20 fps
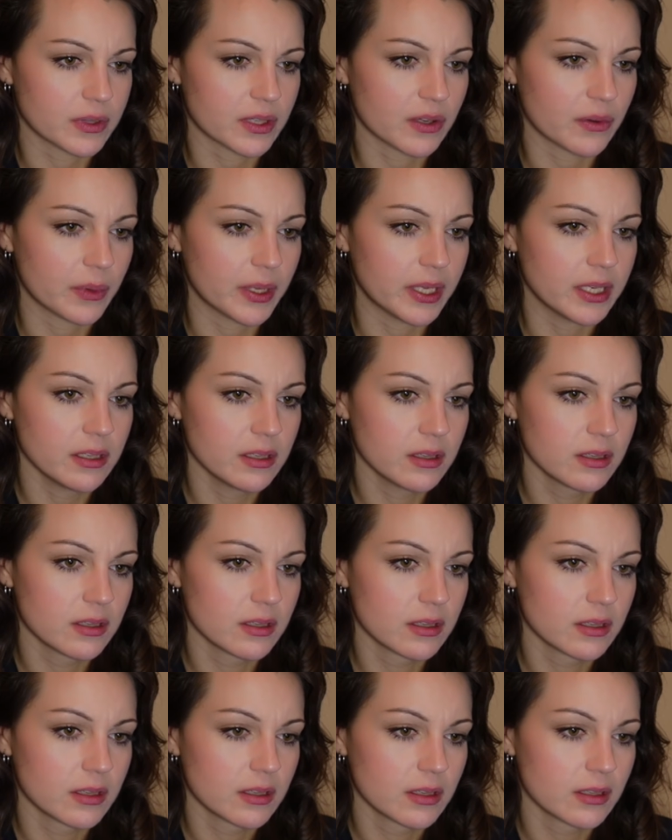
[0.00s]
queen?
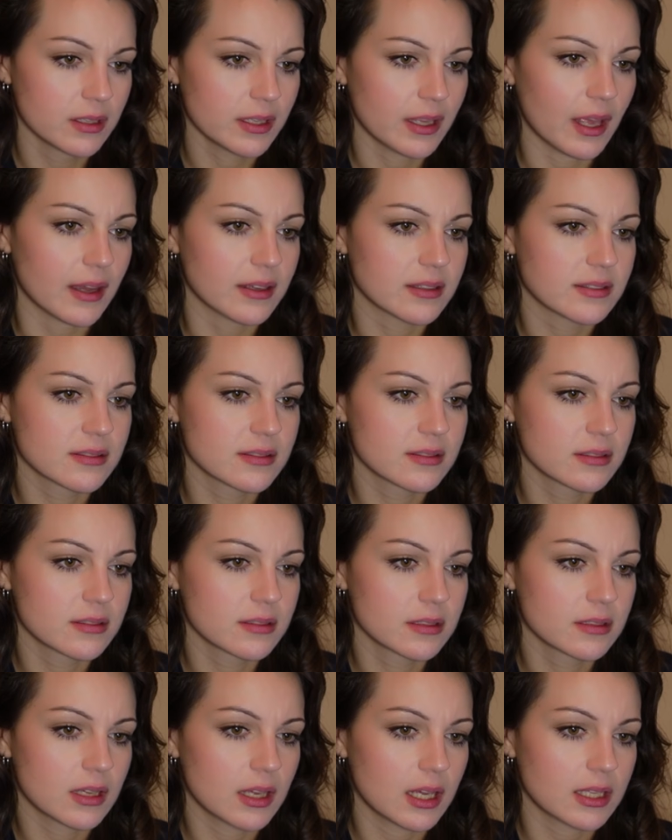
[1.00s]
Yes.
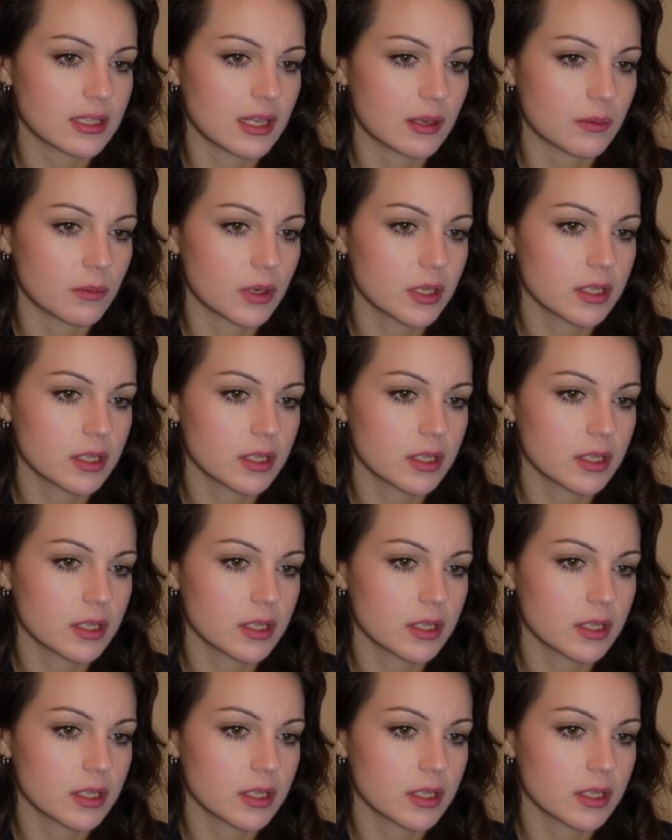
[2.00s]
And then what?